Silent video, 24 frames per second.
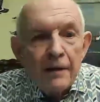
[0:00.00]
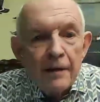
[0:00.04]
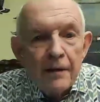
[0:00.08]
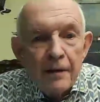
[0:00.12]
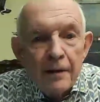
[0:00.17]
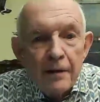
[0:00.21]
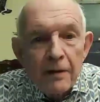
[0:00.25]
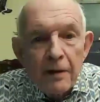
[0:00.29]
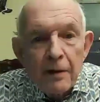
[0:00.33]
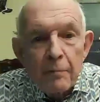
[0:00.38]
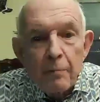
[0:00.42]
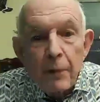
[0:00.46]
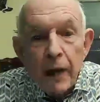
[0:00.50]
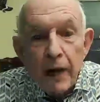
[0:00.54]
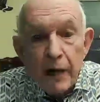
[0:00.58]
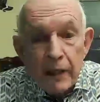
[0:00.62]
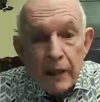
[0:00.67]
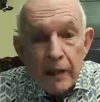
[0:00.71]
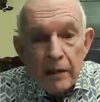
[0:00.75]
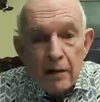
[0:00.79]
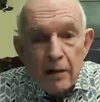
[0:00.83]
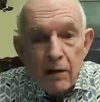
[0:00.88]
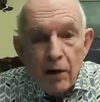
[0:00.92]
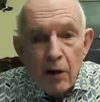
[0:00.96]
Market
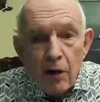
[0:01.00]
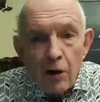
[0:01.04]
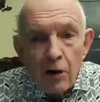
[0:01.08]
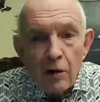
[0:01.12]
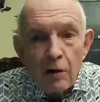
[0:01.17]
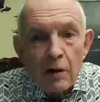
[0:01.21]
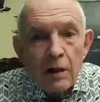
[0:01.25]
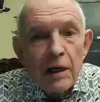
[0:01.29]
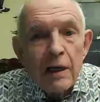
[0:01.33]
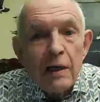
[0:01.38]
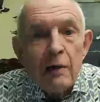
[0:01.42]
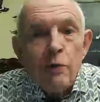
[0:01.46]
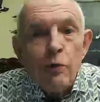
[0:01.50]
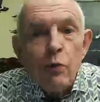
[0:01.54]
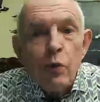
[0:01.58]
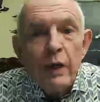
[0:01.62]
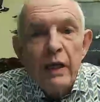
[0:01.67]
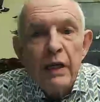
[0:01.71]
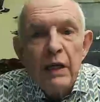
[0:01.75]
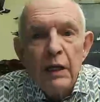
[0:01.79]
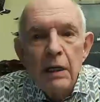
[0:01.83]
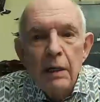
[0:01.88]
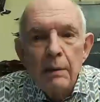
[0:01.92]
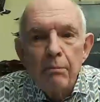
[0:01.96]
Call a
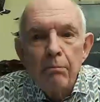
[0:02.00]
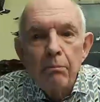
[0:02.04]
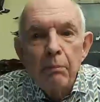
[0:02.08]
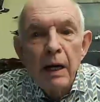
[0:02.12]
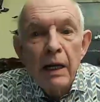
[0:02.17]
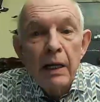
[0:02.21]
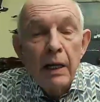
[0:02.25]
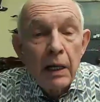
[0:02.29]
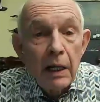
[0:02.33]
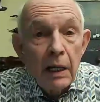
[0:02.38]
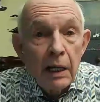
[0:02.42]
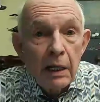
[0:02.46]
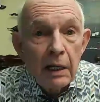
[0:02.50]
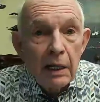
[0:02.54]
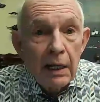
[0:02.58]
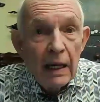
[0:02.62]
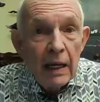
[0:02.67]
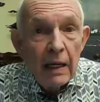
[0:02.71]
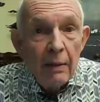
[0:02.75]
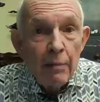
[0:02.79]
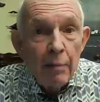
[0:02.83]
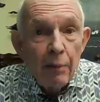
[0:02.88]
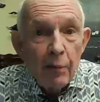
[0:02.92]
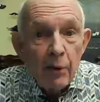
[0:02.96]
week Monday,
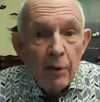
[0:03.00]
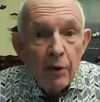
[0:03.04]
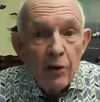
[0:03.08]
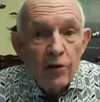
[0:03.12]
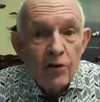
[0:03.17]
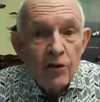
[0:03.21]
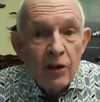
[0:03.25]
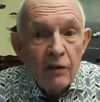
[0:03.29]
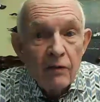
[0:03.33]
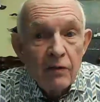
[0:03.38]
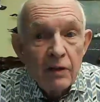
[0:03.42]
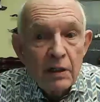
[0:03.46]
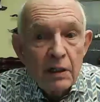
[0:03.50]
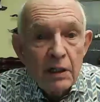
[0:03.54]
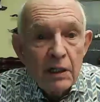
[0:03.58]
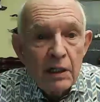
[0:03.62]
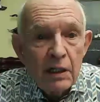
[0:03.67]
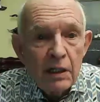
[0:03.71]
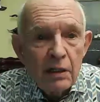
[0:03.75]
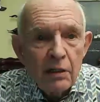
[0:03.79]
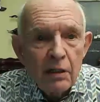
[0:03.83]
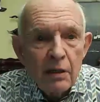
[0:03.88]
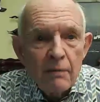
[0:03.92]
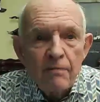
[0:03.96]
April the 17th.
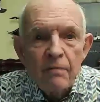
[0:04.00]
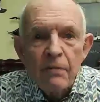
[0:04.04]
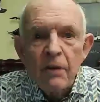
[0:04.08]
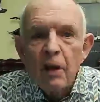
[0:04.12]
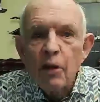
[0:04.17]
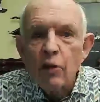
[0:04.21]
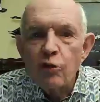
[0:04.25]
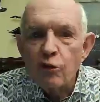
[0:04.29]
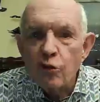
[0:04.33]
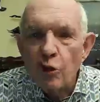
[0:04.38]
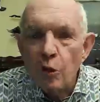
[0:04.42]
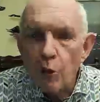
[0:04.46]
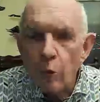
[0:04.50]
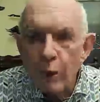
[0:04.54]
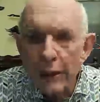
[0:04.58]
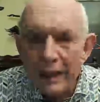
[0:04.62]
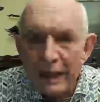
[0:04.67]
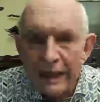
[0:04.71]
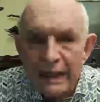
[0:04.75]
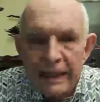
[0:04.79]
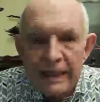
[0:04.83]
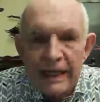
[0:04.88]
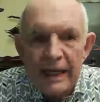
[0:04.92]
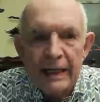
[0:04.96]
So
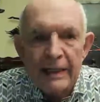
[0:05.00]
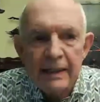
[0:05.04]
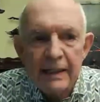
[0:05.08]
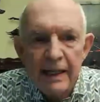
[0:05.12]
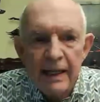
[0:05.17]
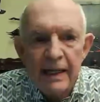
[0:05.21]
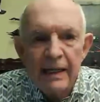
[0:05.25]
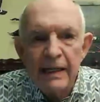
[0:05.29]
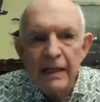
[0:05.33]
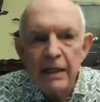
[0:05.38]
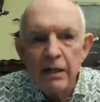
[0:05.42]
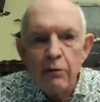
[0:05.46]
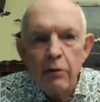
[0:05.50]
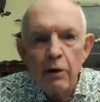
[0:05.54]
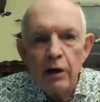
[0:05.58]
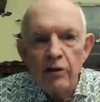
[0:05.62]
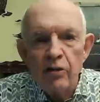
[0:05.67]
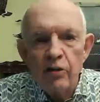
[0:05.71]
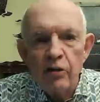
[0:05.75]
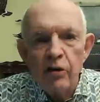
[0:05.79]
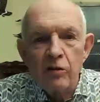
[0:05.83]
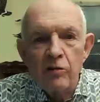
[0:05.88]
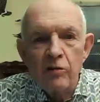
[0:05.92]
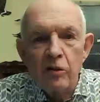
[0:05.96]
get any
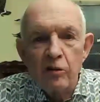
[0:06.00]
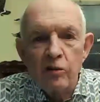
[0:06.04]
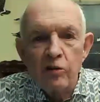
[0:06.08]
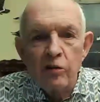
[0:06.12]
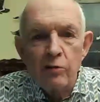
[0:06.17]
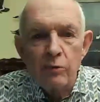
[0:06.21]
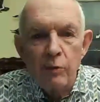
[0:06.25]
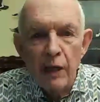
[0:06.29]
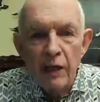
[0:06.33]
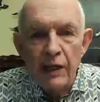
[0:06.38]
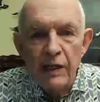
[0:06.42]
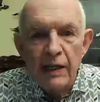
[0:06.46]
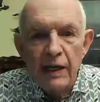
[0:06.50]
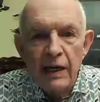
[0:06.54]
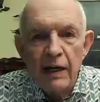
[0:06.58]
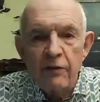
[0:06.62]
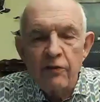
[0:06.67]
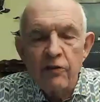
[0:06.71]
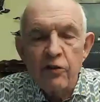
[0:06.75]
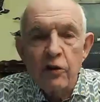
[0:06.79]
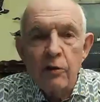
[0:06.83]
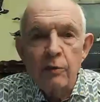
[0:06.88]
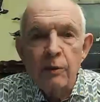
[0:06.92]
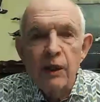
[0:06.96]
questions that you might have for
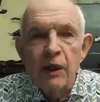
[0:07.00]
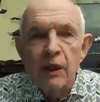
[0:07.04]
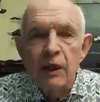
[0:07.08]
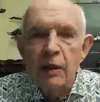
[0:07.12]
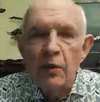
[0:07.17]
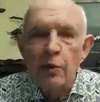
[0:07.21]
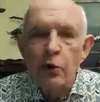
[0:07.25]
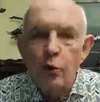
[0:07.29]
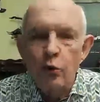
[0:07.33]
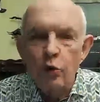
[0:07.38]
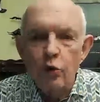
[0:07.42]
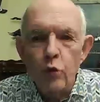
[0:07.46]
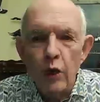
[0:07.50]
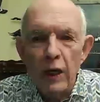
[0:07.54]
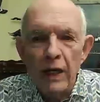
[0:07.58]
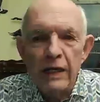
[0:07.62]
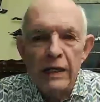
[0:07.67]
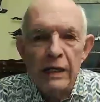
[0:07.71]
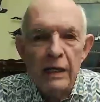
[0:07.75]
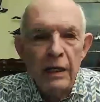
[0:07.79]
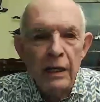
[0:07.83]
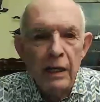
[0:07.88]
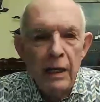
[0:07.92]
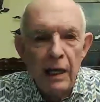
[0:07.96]
me in right
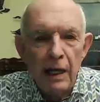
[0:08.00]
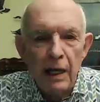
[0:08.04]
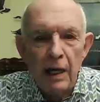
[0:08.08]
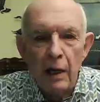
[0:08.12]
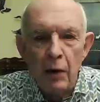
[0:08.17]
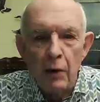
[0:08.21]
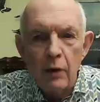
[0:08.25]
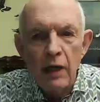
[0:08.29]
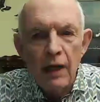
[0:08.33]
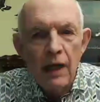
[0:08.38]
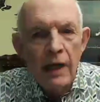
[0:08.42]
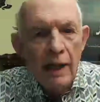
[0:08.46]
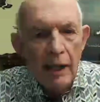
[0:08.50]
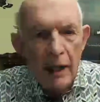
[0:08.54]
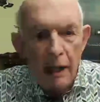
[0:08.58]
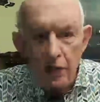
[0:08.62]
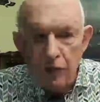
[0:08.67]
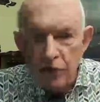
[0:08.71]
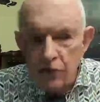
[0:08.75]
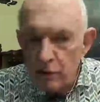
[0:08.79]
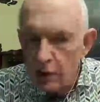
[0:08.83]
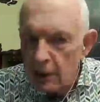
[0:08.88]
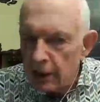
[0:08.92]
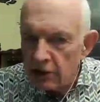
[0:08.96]
now, as
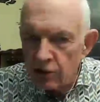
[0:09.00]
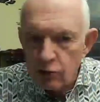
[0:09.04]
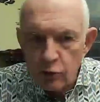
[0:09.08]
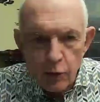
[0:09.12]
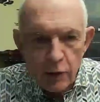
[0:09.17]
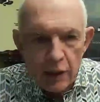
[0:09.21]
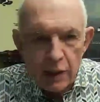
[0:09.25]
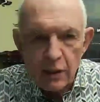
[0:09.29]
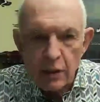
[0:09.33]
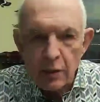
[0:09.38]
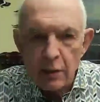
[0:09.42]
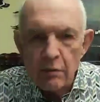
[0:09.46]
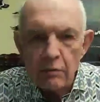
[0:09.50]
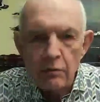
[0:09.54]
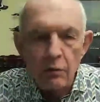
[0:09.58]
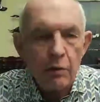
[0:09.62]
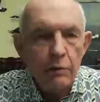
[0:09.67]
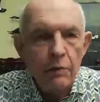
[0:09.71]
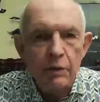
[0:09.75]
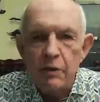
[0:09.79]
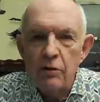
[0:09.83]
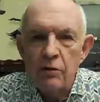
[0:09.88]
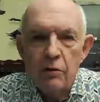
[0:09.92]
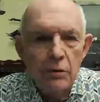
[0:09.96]
next week will be
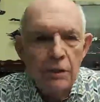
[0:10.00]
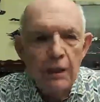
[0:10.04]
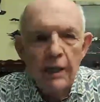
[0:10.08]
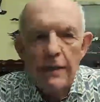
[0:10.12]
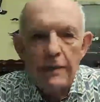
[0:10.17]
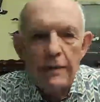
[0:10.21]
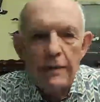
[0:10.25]
too late.